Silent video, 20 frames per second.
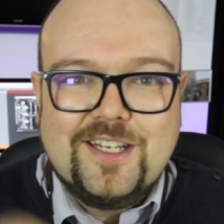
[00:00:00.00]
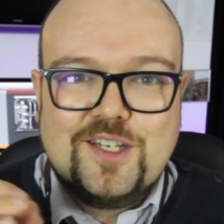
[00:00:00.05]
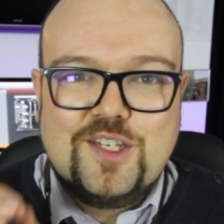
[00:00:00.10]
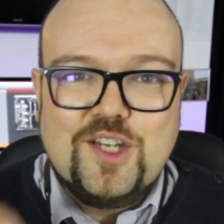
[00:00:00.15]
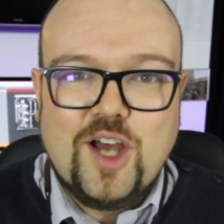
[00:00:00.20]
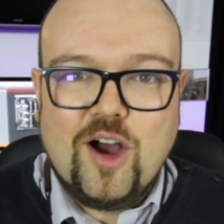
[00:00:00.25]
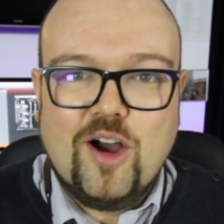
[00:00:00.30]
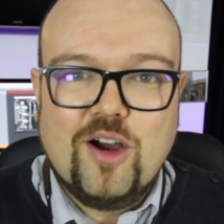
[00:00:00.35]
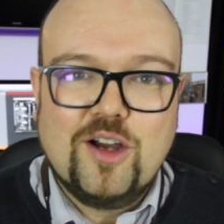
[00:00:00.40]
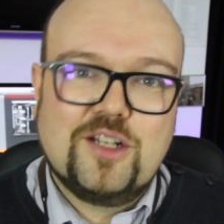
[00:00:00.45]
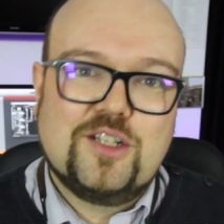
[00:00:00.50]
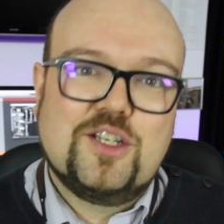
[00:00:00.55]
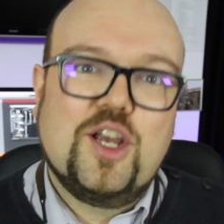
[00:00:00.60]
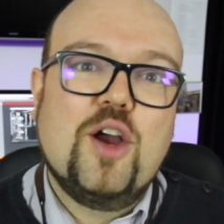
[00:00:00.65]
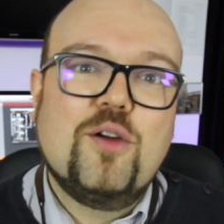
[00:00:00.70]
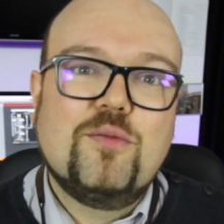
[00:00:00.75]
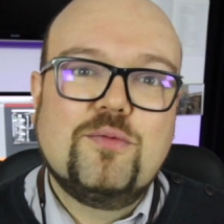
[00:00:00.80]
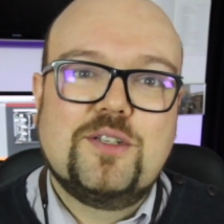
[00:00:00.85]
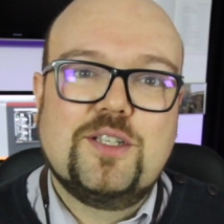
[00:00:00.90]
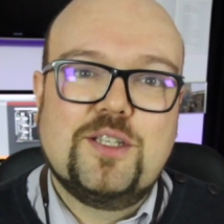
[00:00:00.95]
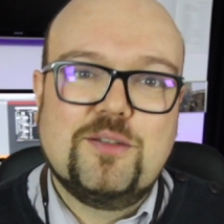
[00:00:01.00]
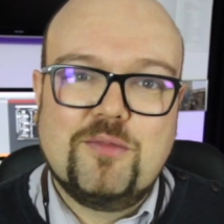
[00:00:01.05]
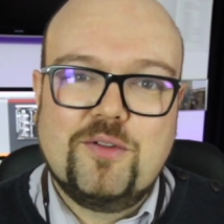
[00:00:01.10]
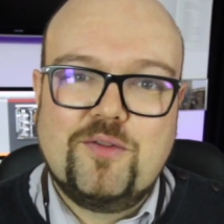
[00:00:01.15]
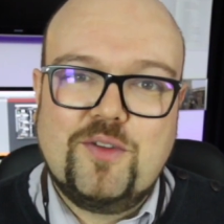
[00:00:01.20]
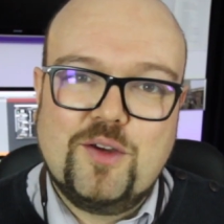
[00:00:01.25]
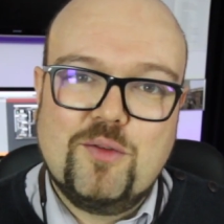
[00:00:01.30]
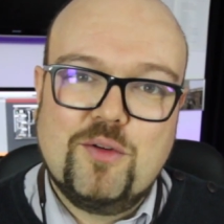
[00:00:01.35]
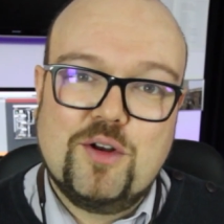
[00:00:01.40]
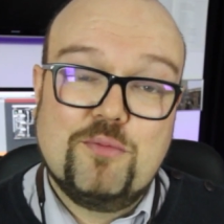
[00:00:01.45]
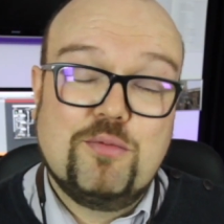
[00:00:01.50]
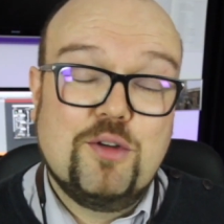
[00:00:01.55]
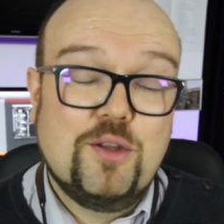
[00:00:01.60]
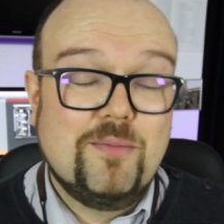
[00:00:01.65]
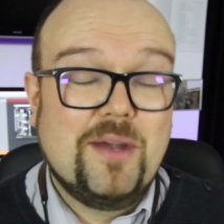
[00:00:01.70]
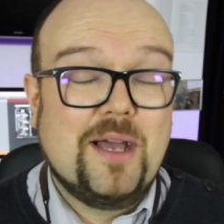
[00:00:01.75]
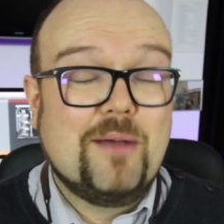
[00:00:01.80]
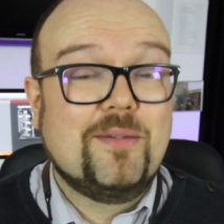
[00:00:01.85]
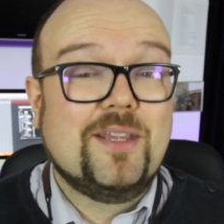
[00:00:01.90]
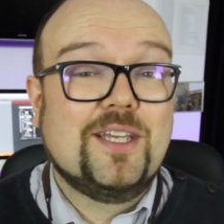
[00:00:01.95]
dark tone to them if you want to put
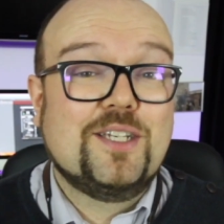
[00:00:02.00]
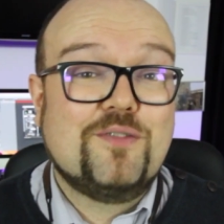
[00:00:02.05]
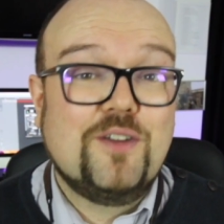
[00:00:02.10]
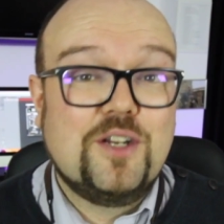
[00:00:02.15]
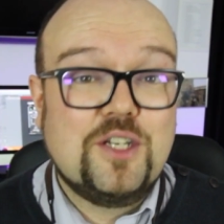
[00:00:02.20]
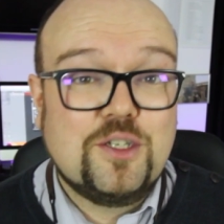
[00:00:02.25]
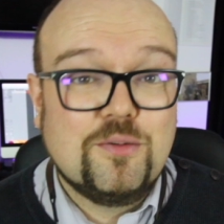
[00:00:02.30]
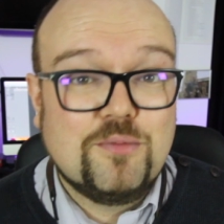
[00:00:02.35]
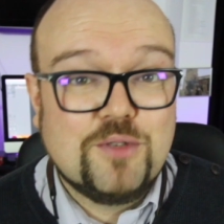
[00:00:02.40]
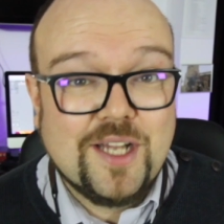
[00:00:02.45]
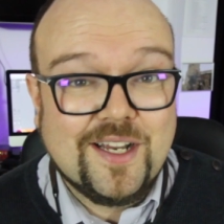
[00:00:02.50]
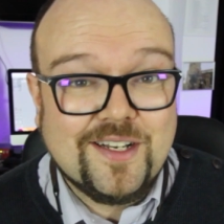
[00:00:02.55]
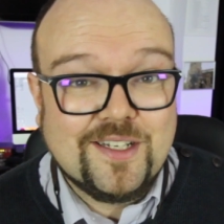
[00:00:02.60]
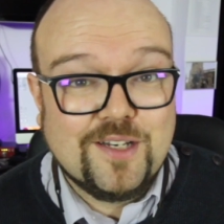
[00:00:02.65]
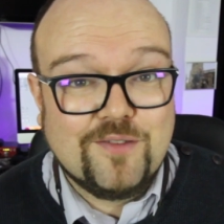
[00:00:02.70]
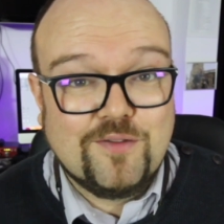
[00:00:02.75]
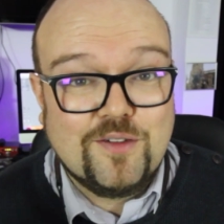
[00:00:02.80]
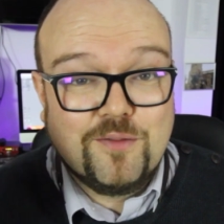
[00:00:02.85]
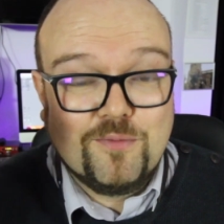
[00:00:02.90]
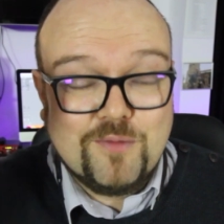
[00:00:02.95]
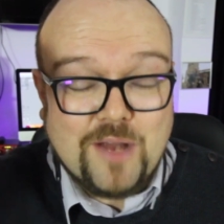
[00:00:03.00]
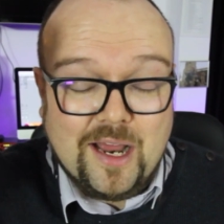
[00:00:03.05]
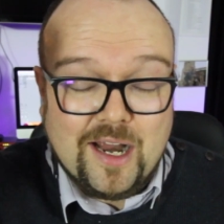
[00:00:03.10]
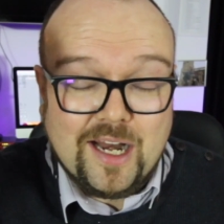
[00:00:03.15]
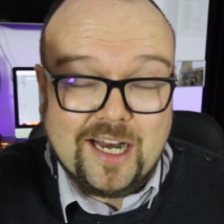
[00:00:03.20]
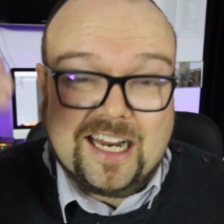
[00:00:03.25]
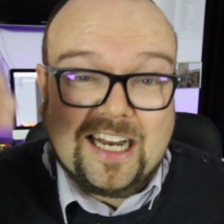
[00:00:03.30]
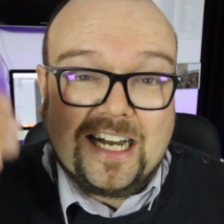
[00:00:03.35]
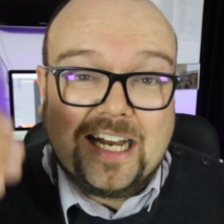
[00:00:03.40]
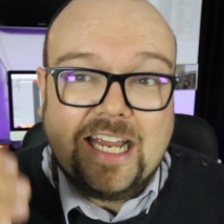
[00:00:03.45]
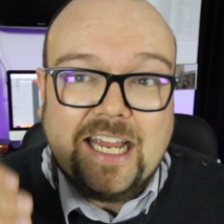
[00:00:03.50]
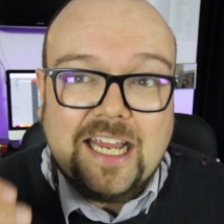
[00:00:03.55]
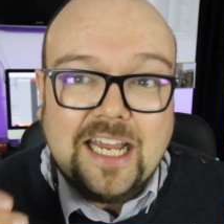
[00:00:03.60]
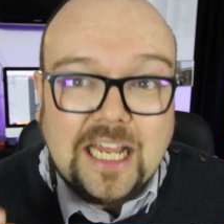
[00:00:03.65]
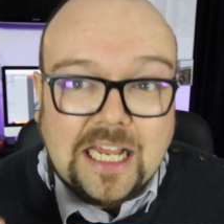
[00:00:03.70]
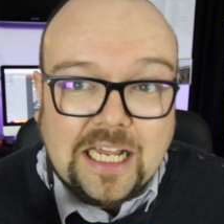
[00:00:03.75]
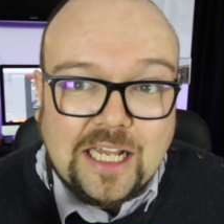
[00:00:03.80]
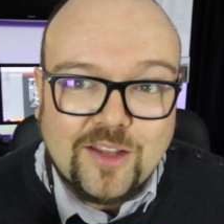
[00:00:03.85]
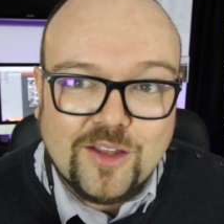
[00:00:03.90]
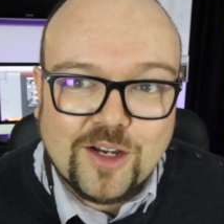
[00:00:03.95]
them out, but that's very subjective. And I can
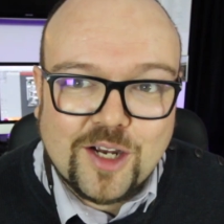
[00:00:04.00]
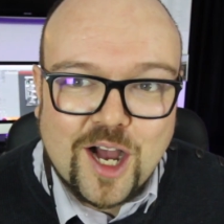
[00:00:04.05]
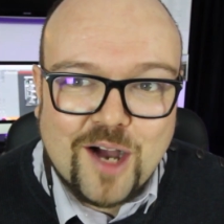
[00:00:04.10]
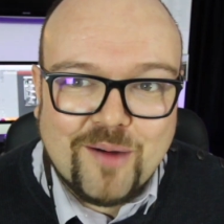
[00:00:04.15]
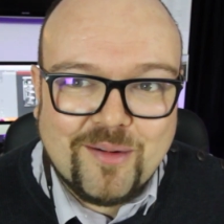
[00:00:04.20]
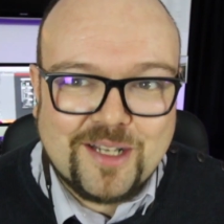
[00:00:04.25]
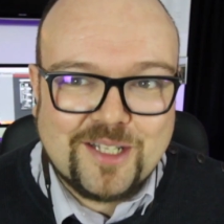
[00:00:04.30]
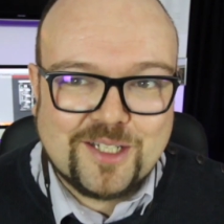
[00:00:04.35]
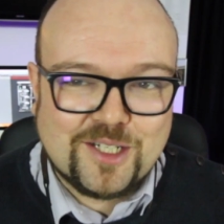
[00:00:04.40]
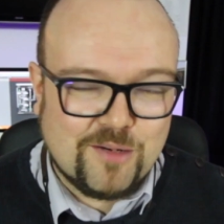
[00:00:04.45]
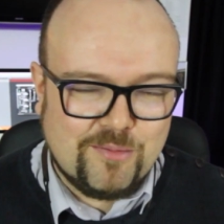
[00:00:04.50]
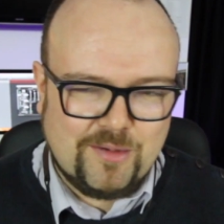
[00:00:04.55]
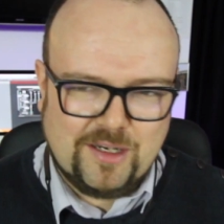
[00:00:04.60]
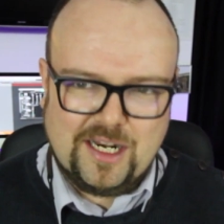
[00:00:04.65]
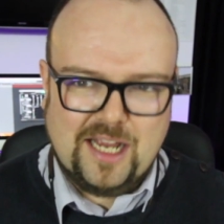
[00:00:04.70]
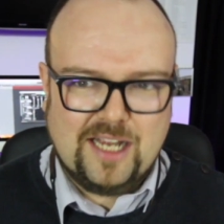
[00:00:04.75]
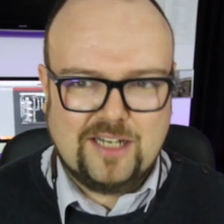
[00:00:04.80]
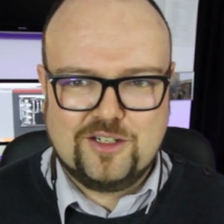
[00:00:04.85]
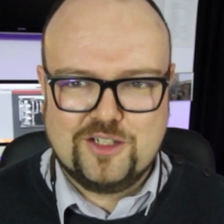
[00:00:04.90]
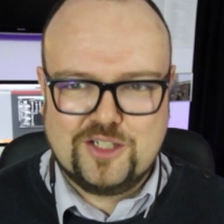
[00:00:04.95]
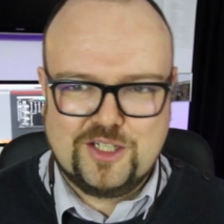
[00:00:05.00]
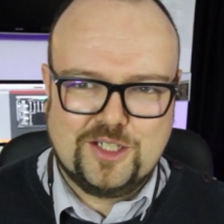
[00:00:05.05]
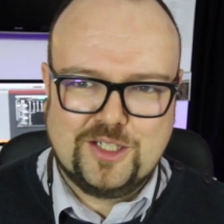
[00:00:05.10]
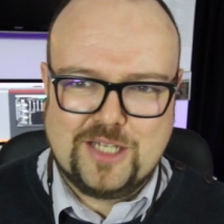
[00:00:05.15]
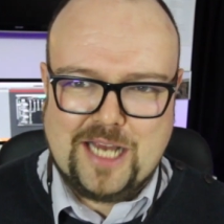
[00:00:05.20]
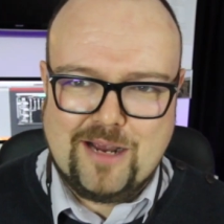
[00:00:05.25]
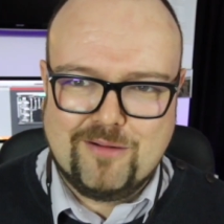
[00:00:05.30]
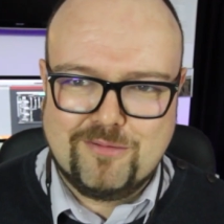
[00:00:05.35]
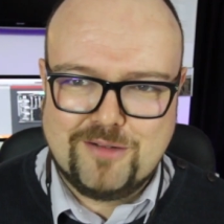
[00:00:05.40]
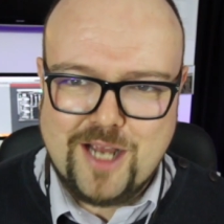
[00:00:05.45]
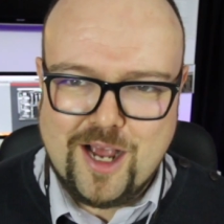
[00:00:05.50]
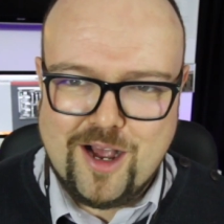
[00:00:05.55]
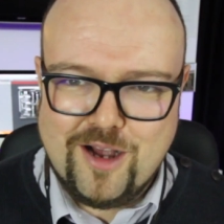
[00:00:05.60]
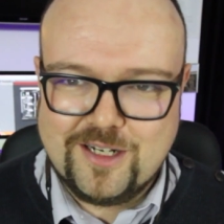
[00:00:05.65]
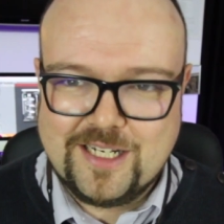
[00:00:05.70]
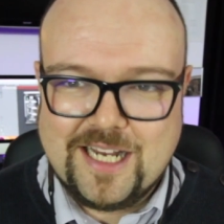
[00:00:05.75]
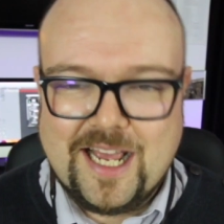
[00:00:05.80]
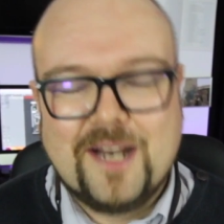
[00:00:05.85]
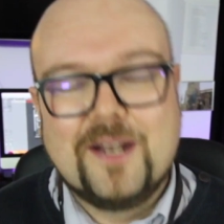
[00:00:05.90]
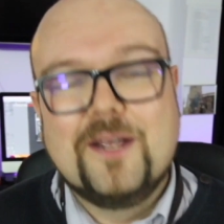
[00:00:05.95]
hear the comments coming, that doesn't sound
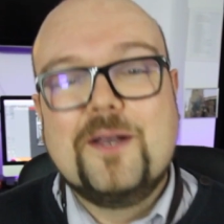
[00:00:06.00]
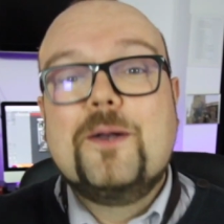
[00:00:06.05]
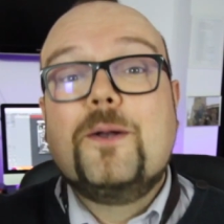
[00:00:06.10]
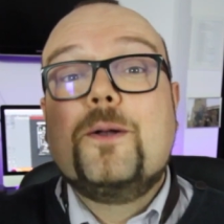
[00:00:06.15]
dark, Dan.